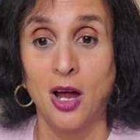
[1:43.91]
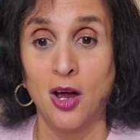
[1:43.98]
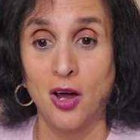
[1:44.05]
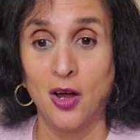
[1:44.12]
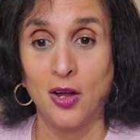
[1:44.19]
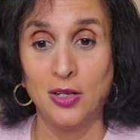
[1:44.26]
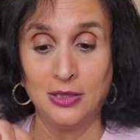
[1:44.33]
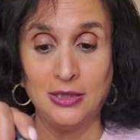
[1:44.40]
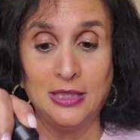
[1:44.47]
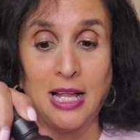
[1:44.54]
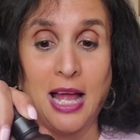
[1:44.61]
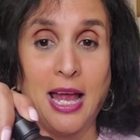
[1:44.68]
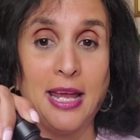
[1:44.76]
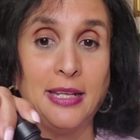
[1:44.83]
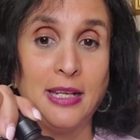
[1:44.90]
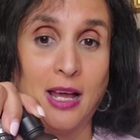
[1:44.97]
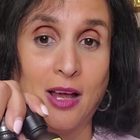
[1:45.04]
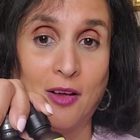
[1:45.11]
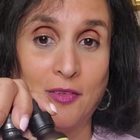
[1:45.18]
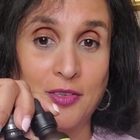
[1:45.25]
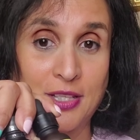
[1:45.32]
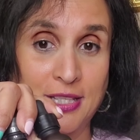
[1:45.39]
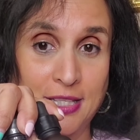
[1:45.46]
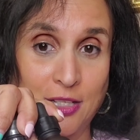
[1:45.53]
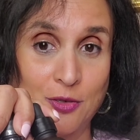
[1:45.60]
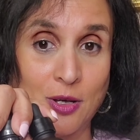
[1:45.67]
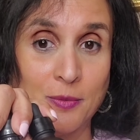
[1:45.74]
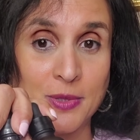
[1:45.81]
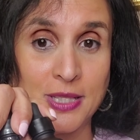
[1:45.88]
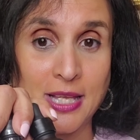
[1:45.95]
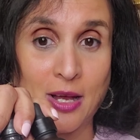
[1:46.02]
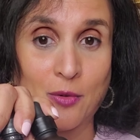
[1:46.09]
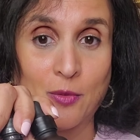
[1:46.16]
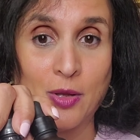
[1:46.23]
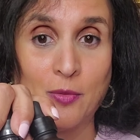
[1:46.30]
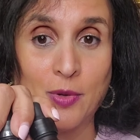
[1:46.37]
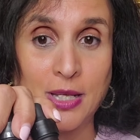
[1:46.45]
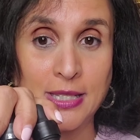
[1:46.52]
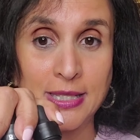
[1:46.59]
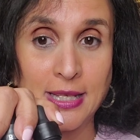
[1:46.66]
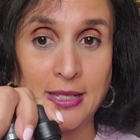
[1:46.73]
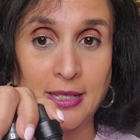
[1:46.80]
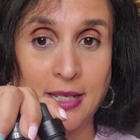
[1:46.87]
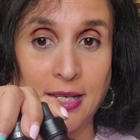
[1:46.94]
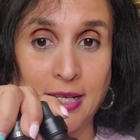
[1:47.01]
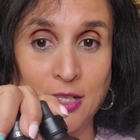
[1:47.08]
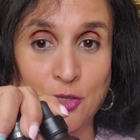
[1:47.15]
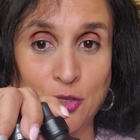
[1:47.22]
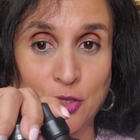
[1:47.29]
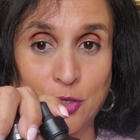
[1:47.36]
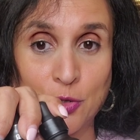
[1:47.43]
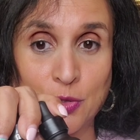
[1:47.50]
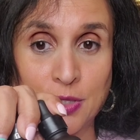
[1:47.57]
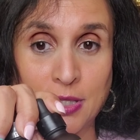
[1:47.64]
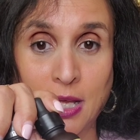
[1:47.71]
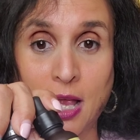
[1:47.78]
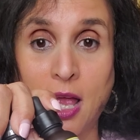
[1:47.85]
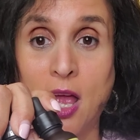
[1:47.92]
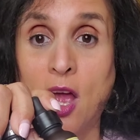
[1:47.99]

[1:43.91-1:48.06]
our line of serums that we recently introduced,